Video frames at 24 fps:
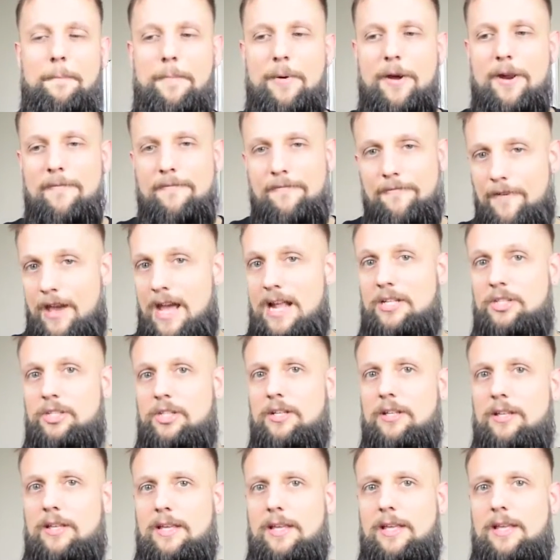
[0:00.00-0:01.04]
but
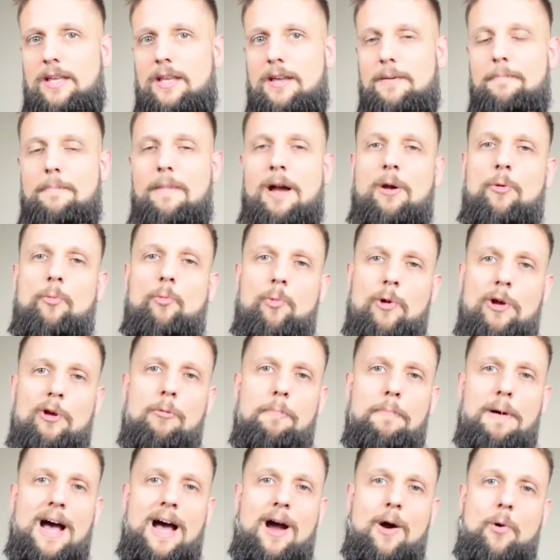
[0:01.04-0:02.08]
eventually my
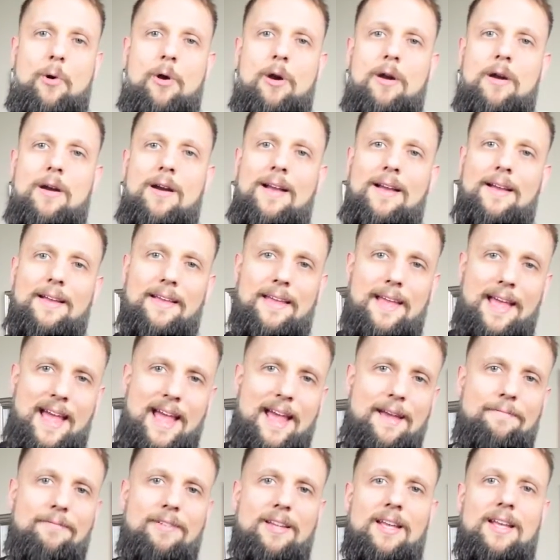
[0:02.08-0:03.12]
willpower
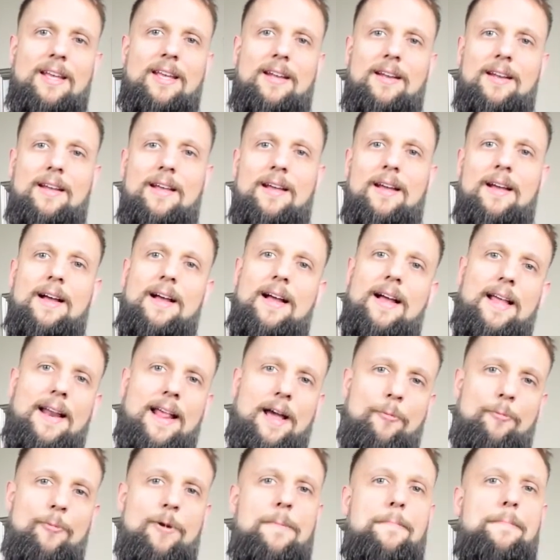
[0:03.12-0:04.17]
caved in and
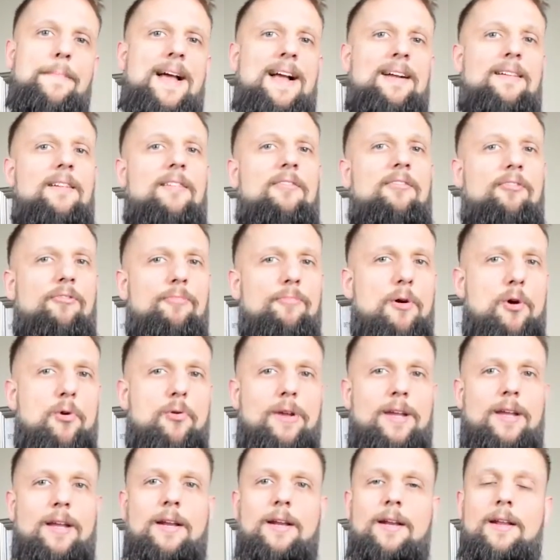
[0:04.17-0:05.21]
I went back to
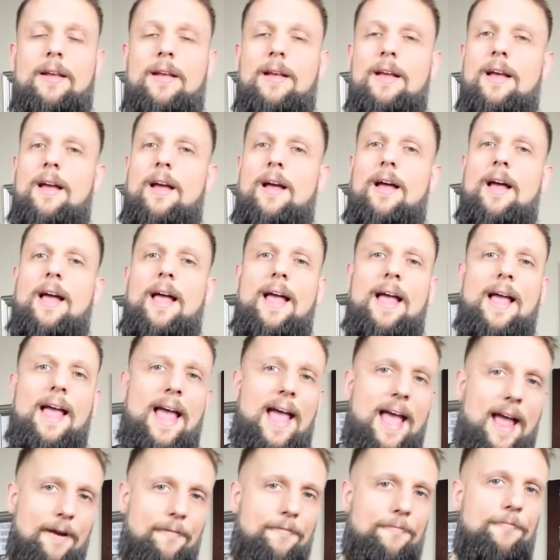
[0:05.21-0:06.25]
smoking
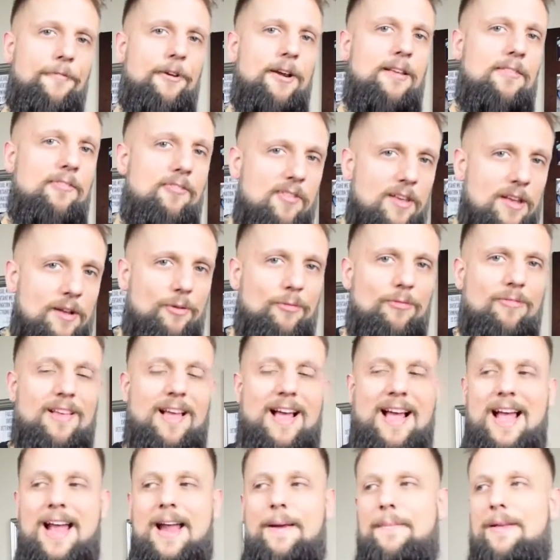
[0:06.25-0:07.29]
every single
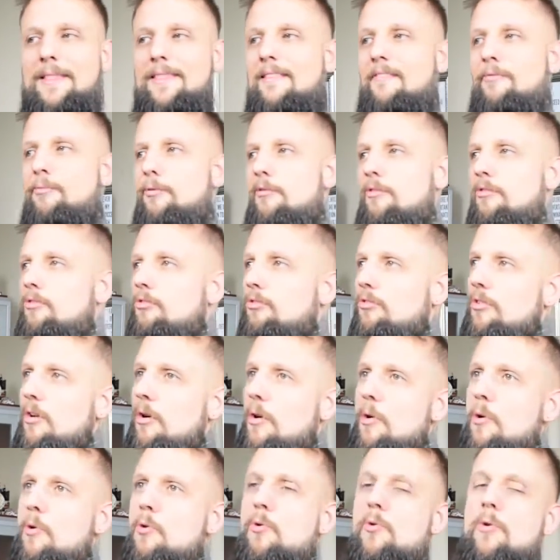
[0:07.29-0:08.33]
time and this was
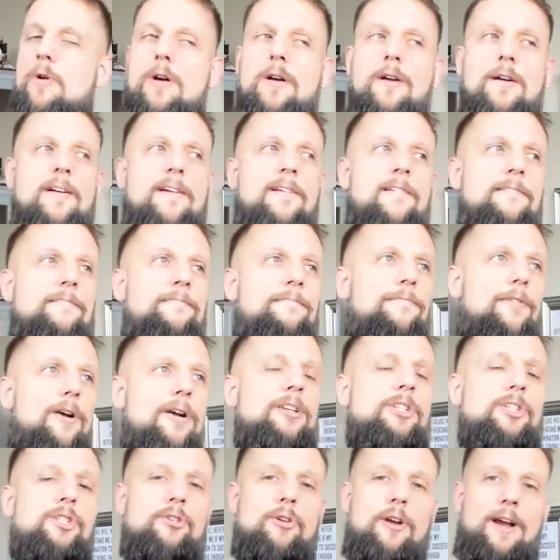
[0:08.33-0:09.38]
so
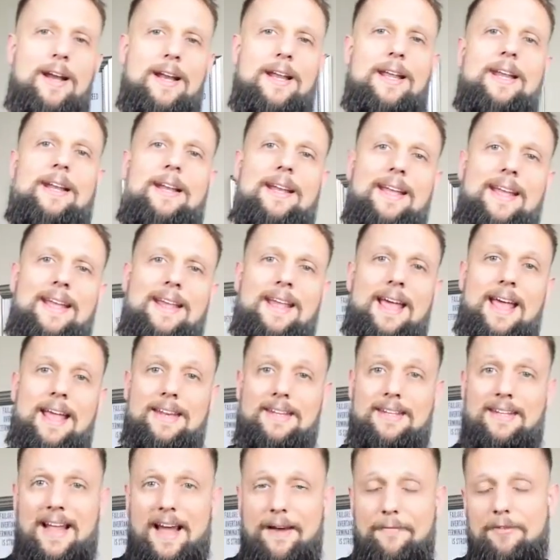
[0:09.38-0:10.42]
frustrating and,
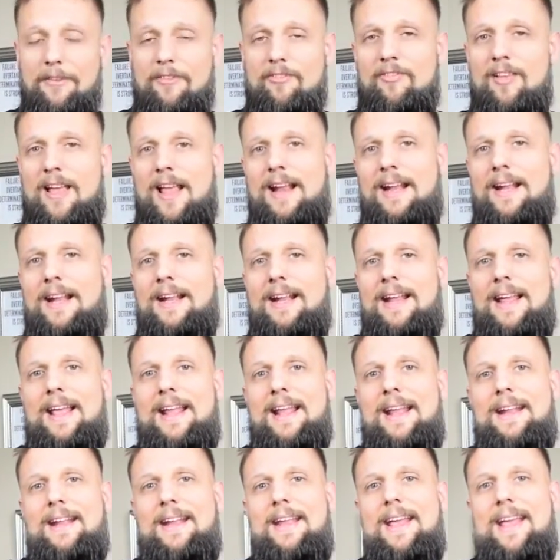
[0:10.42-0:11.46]
and devastating
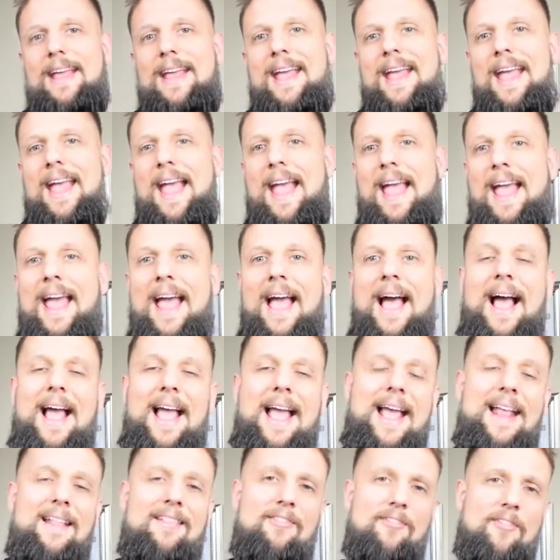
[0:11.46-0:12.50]
and it,
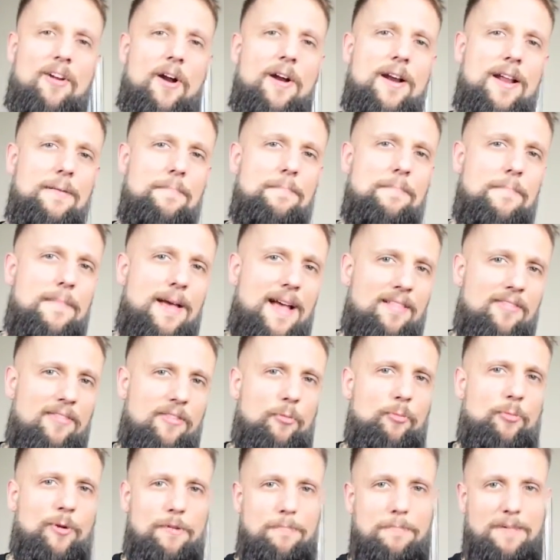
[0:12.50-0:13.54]
it started
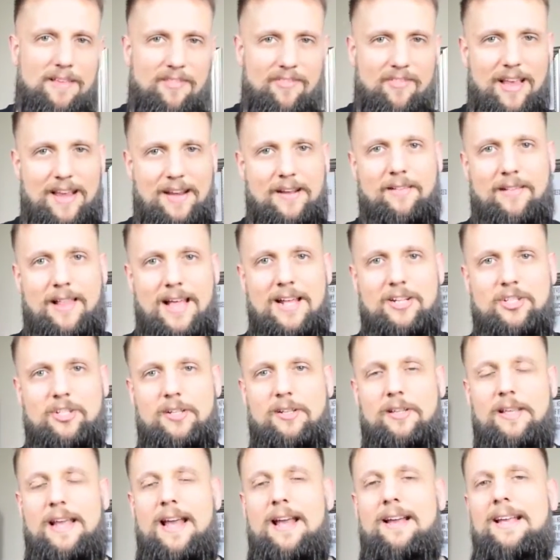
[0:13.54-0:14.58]
messing with me
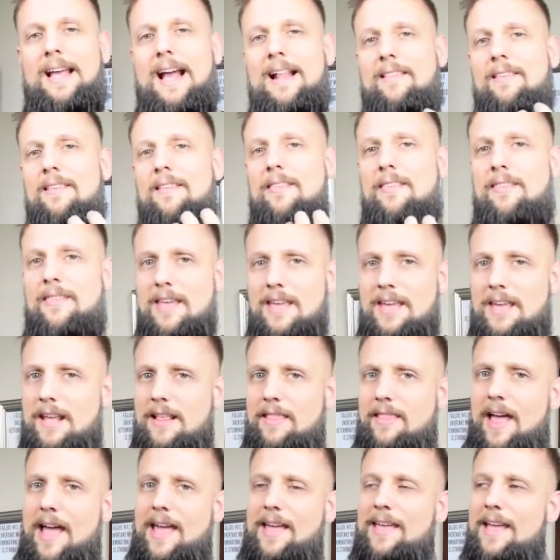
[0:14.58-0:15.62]
psychologically. I got to
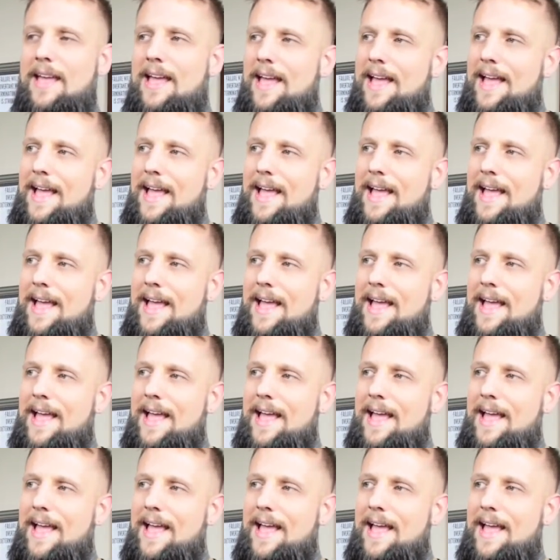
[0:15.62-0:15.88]
thinking like,